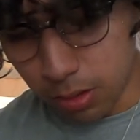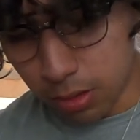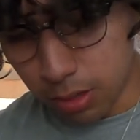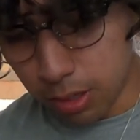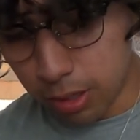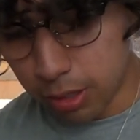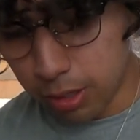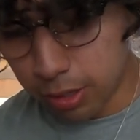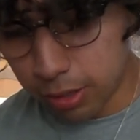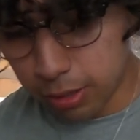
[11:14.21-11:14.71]

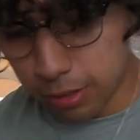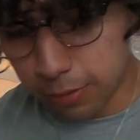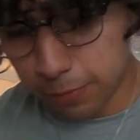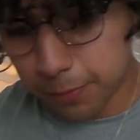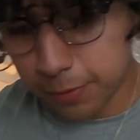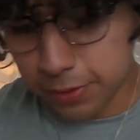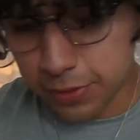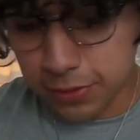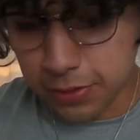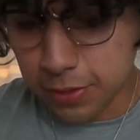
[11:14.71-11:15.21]
And it
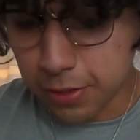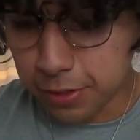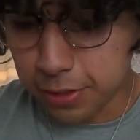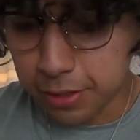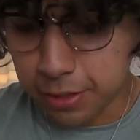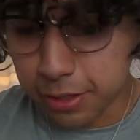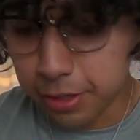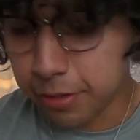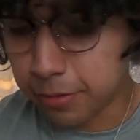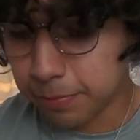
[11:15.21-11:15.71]
fits snug
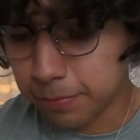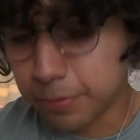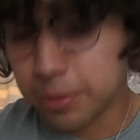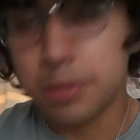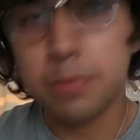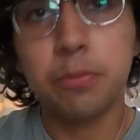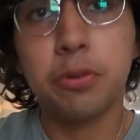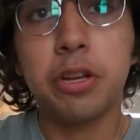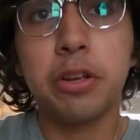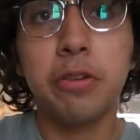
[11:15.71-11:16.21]
in there.
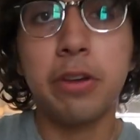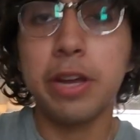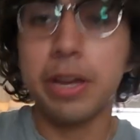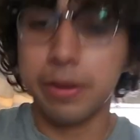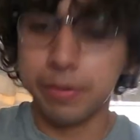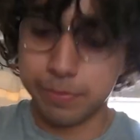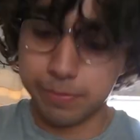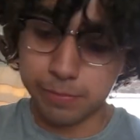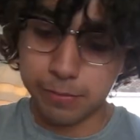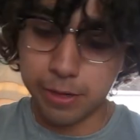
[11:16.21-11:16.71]
It's pretty great.
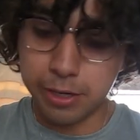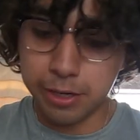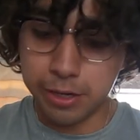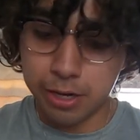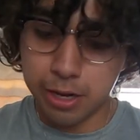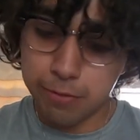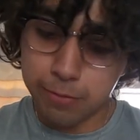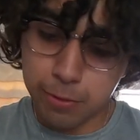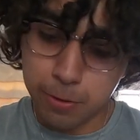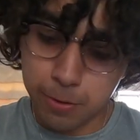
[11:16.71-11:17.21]
I
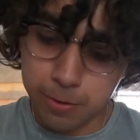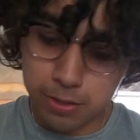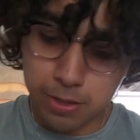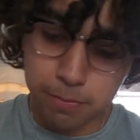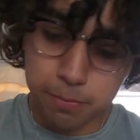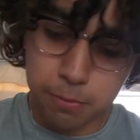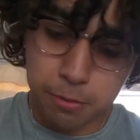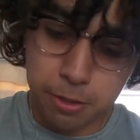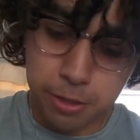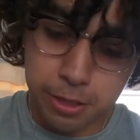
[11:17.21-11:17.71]
didn't have a hard
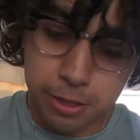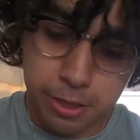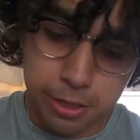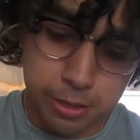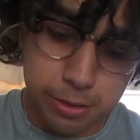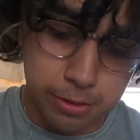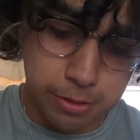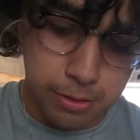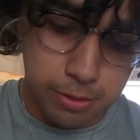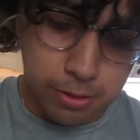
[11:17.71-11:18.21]
time putting it
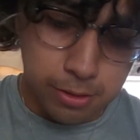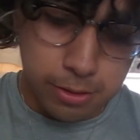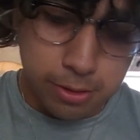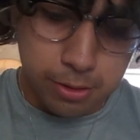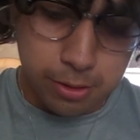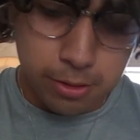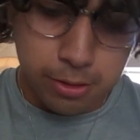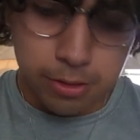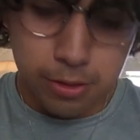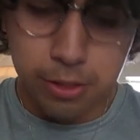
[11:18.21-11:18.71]
in.
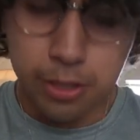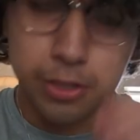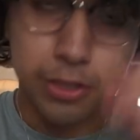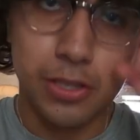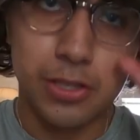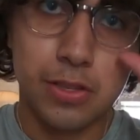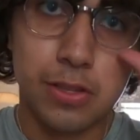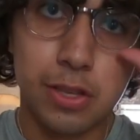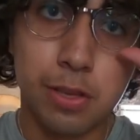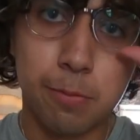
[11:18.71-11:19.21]
It
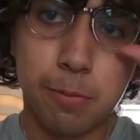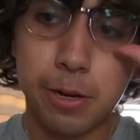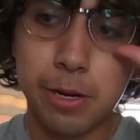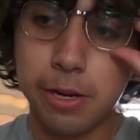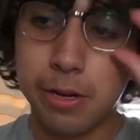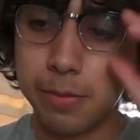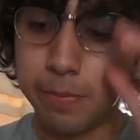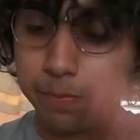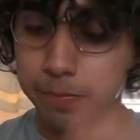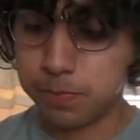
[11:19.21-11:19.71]
just slid right
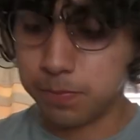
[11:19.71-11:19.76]
in.